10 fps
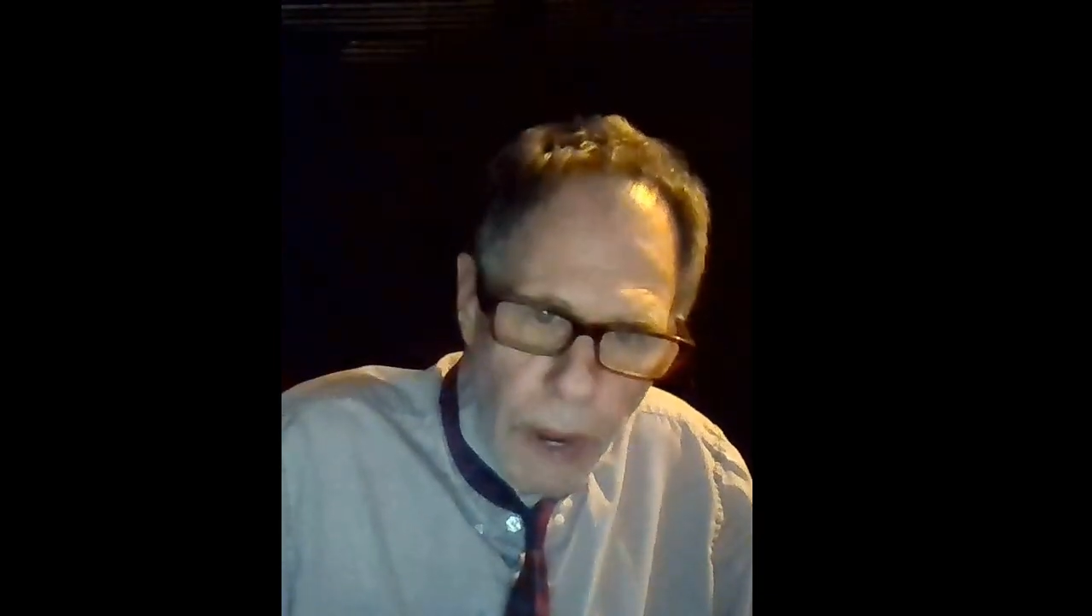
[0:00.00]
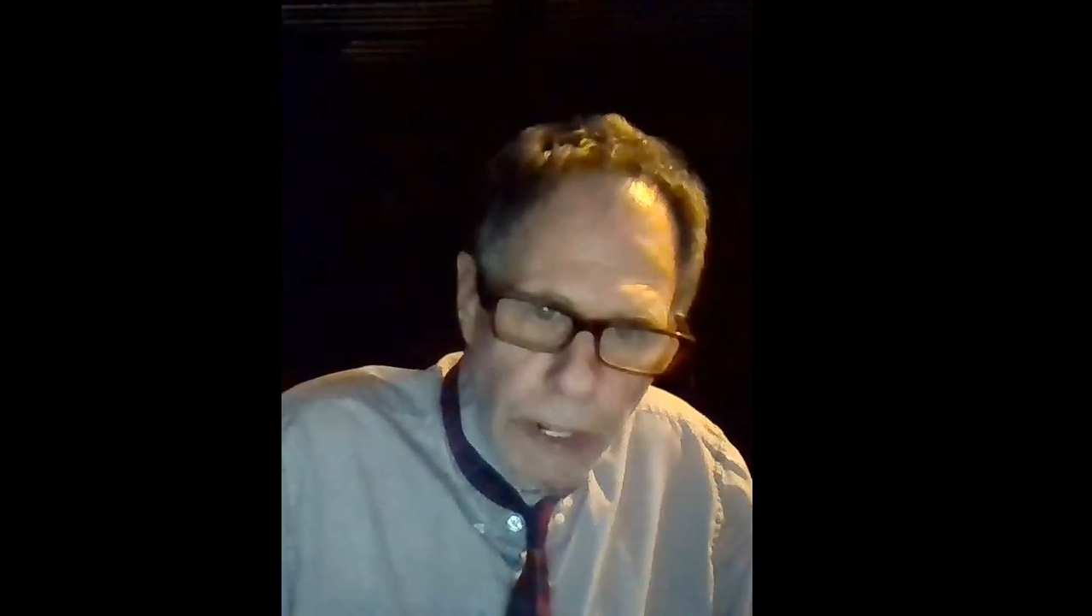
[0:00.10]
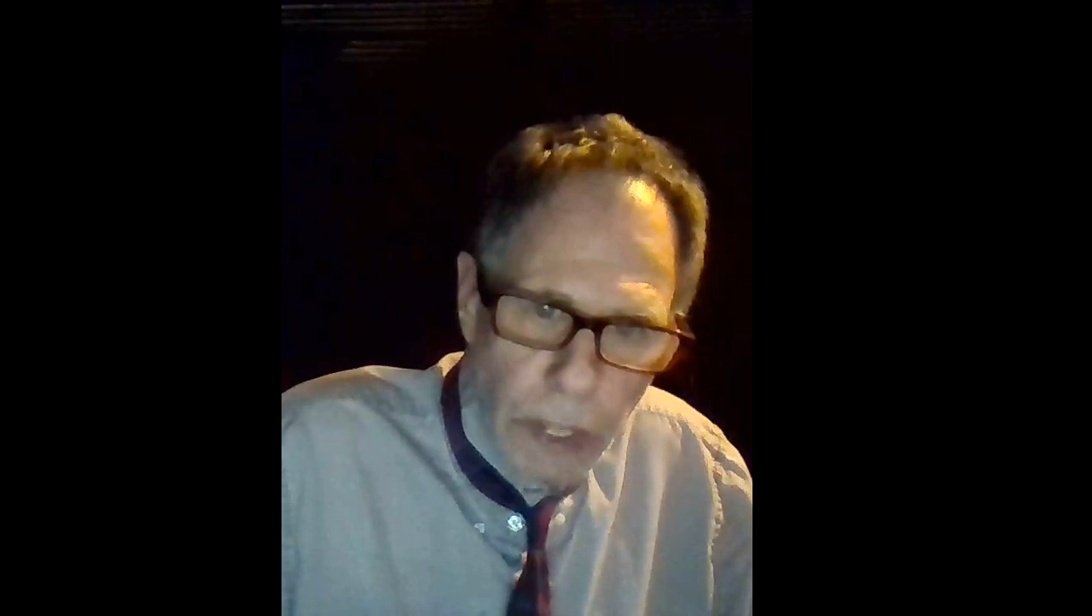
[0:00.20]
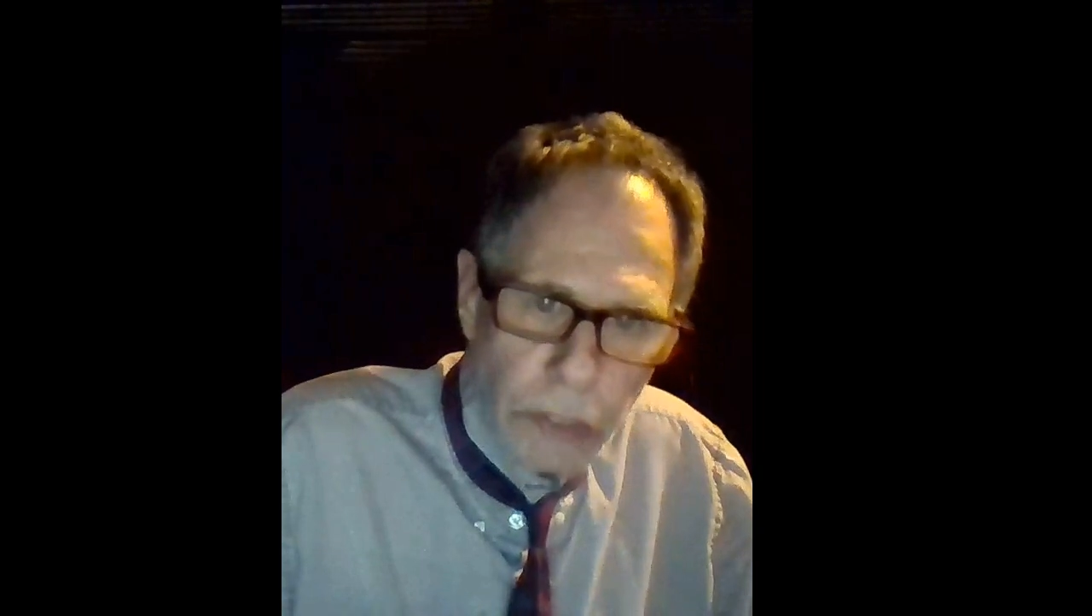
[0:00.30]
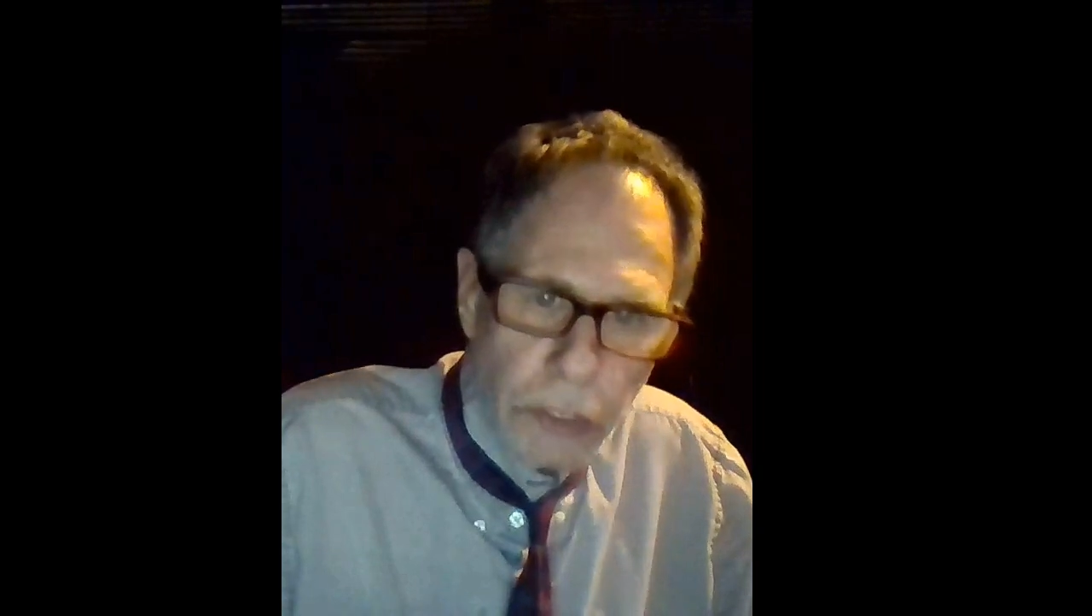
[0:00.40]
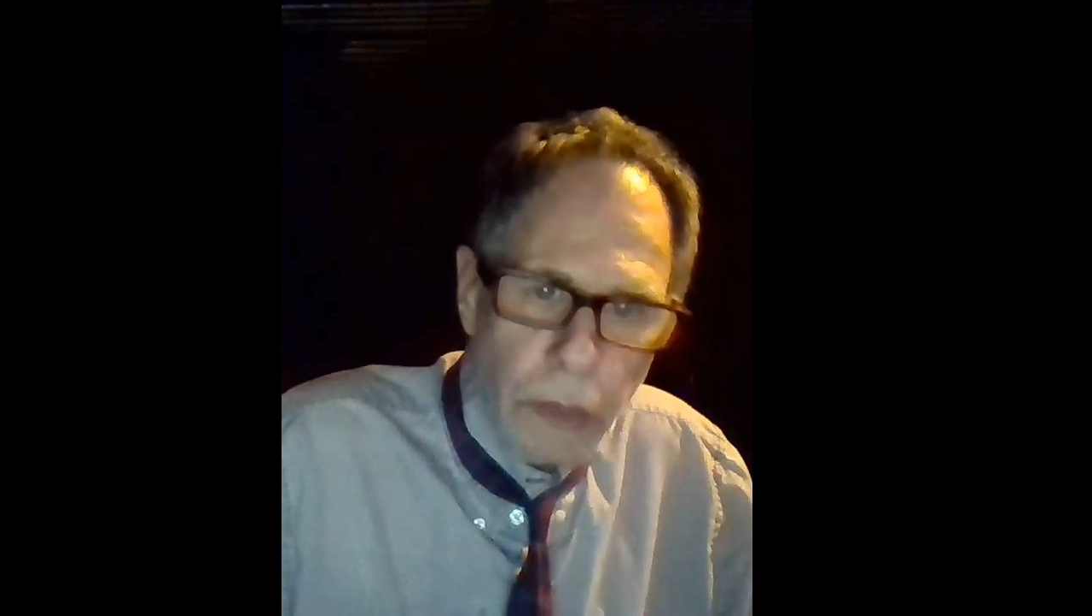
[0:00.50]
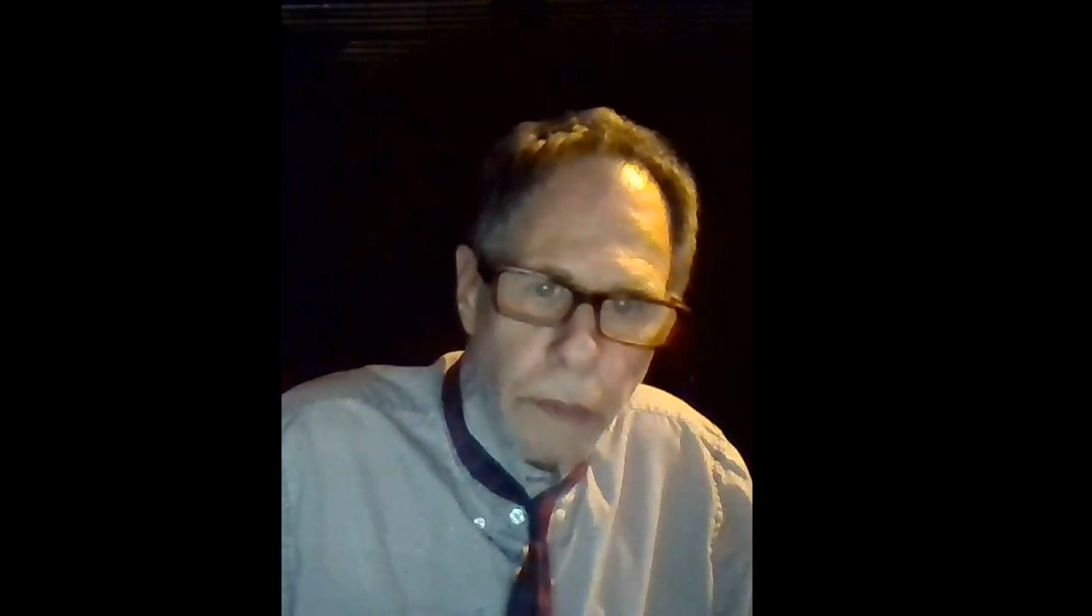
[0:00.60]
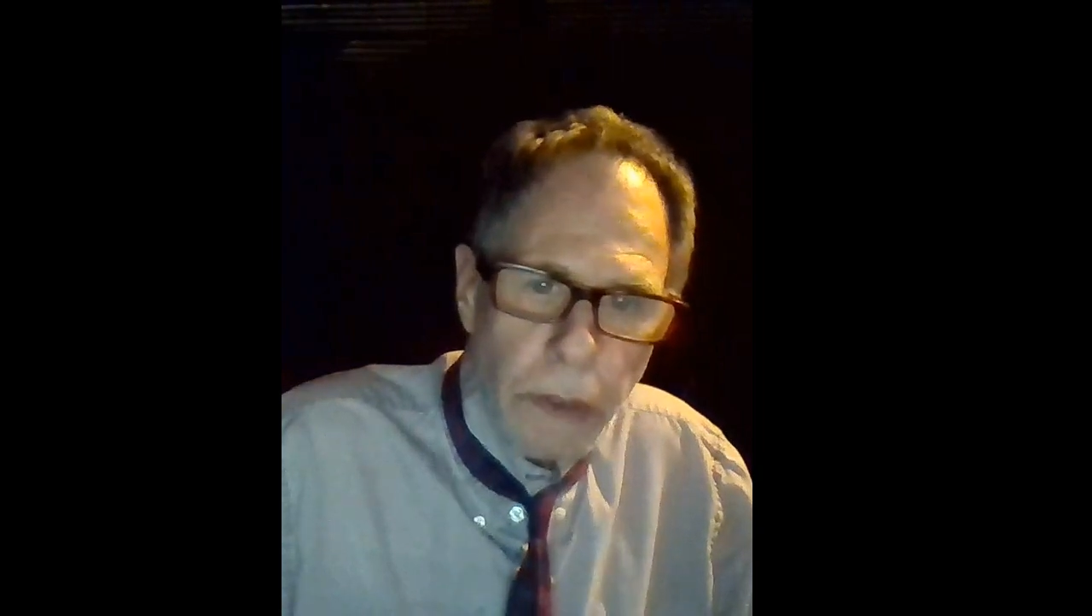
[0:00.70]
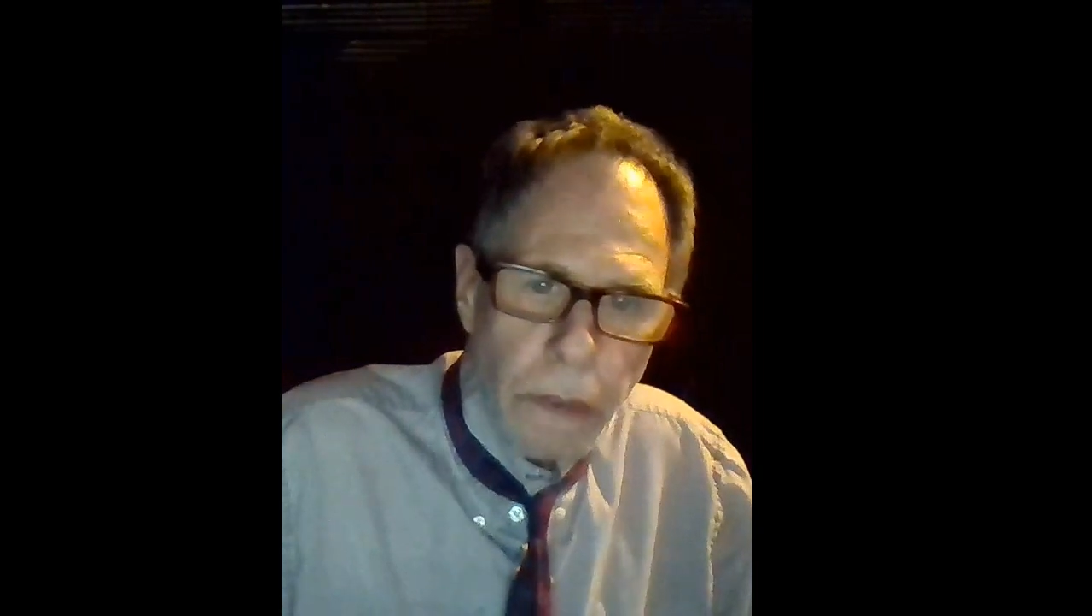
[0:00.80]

writings can